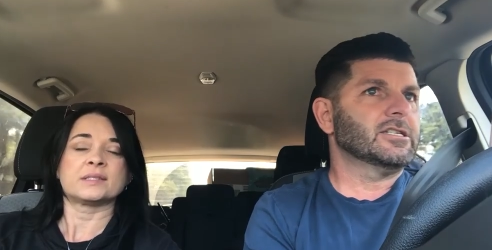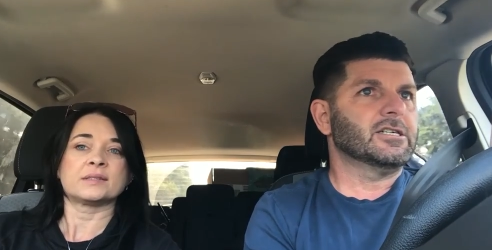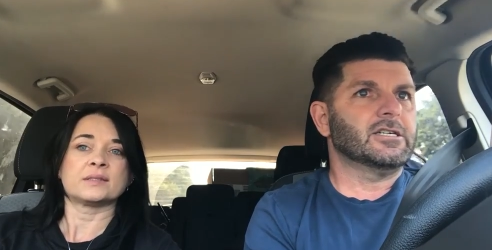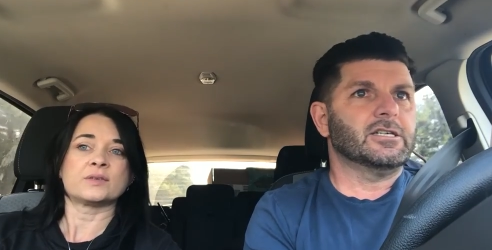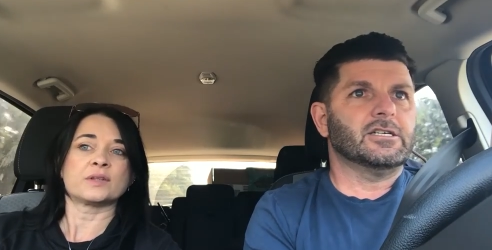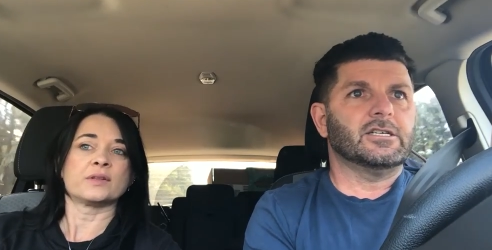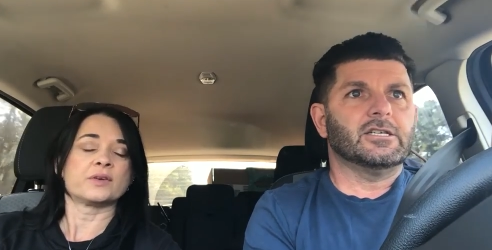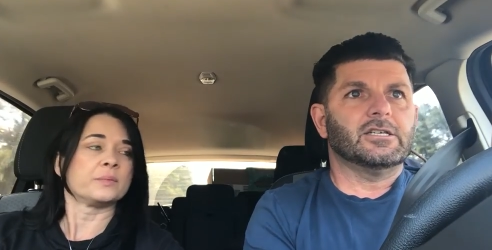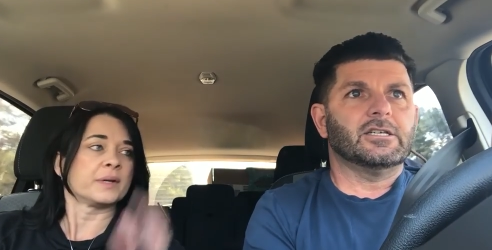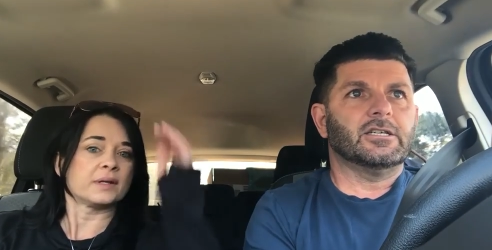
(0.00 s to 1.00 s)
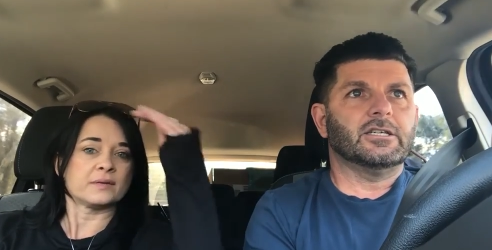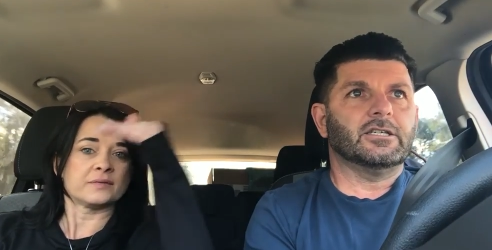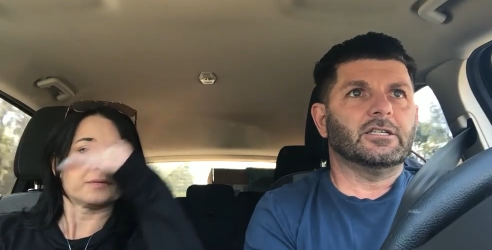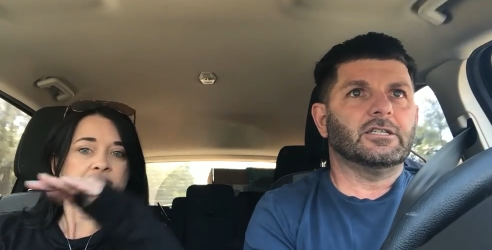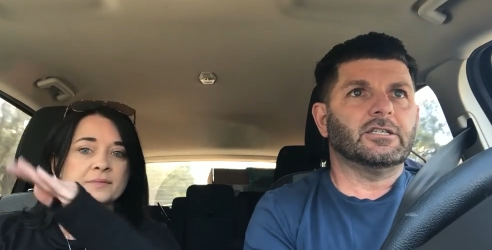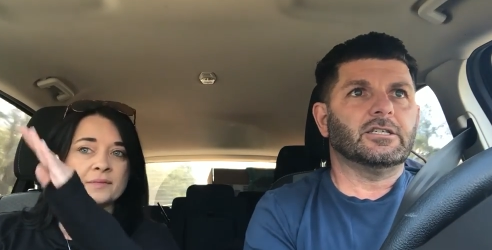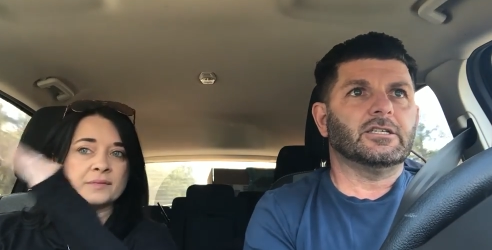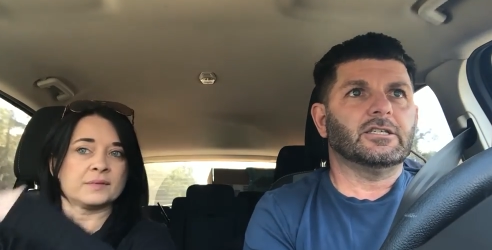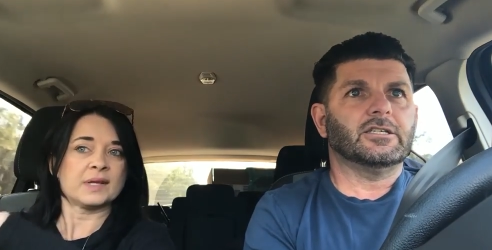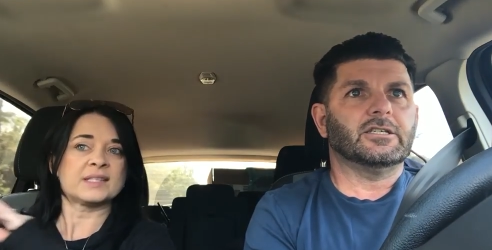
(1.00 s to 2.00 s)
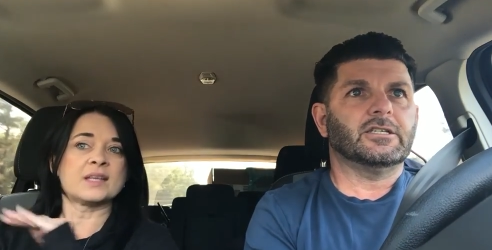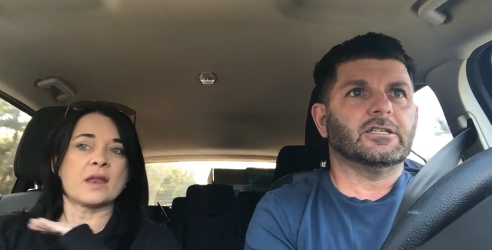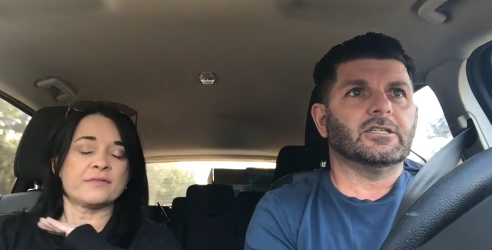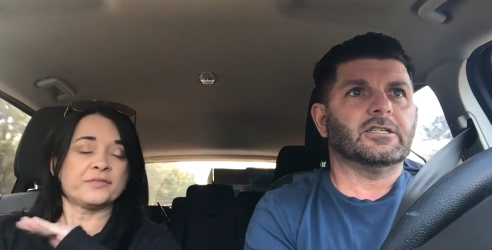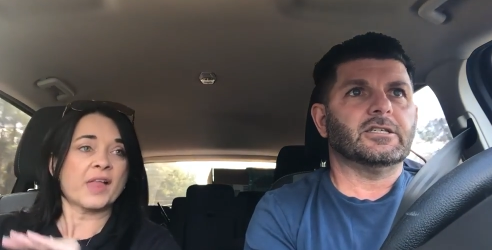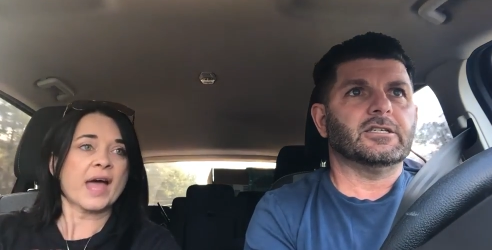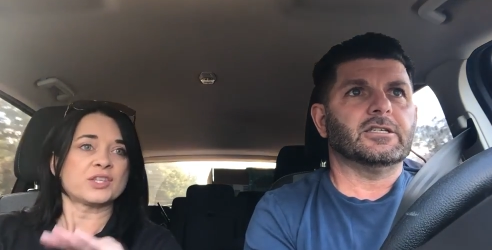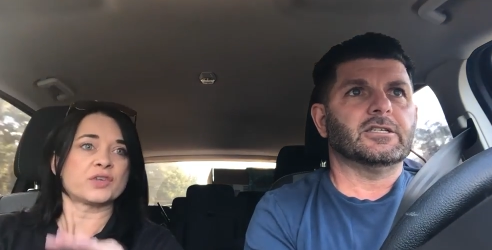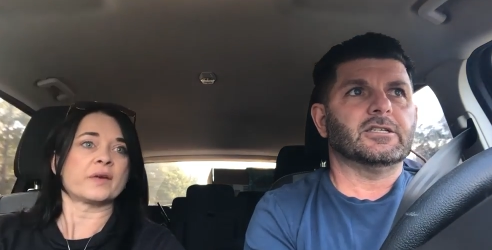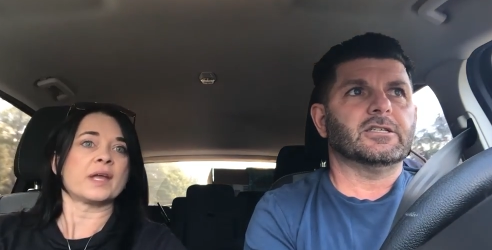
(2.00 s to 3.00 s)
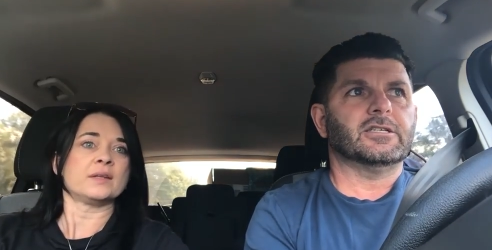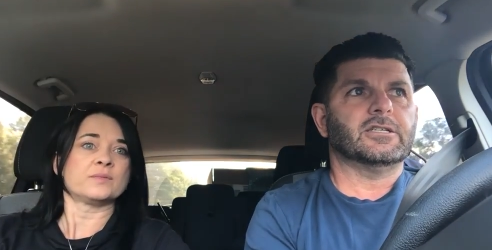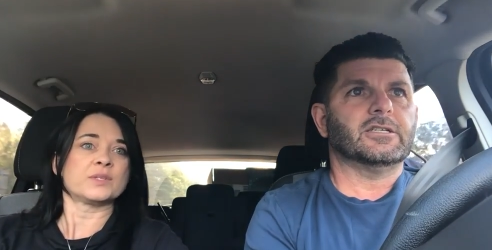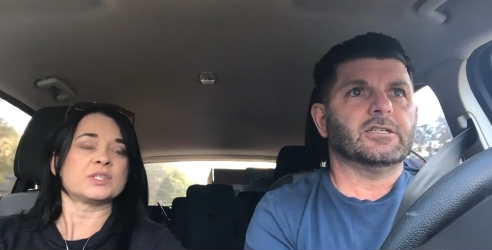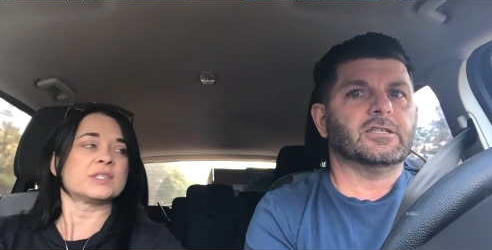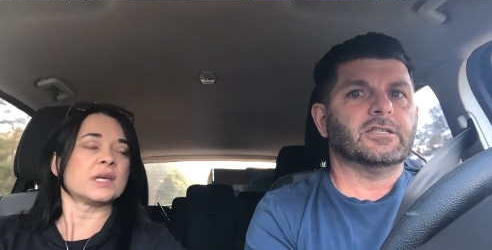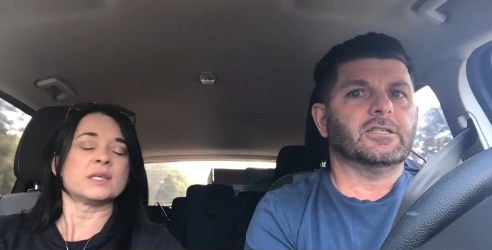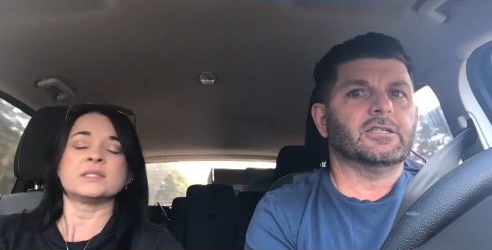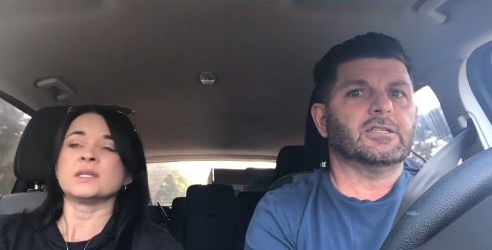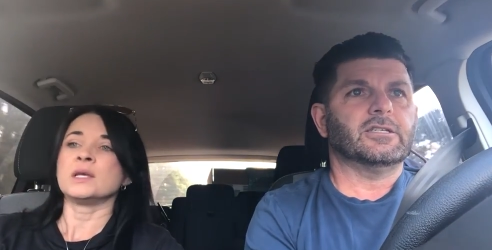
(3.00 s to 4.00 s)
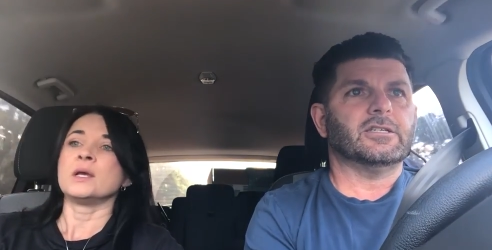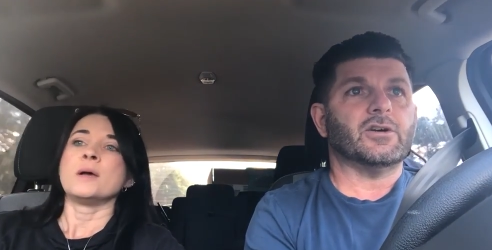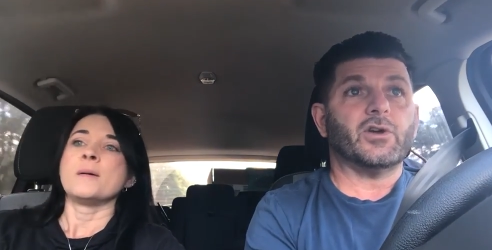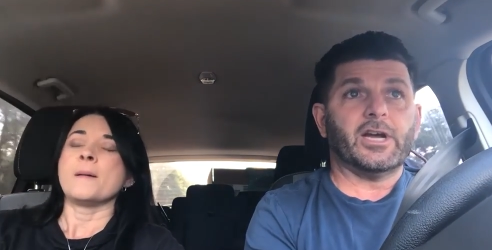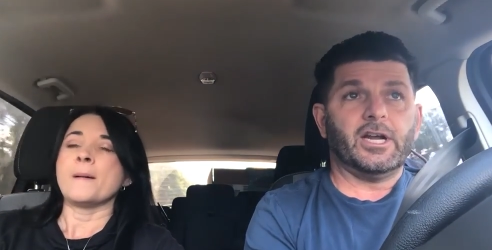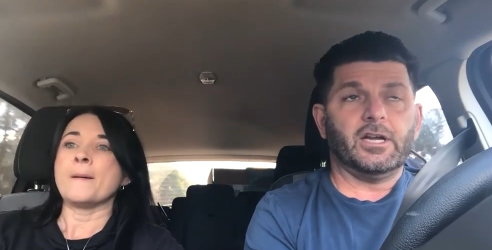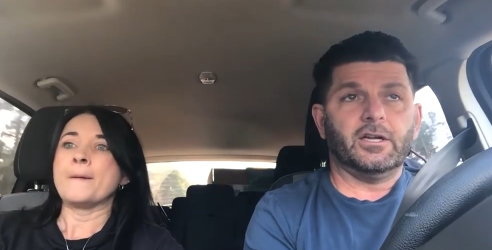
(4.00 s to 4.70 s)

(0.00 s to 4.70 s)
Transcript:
Speaker 1: it's there's a little bit of. It's not a flat terrain, which is nice. Okay.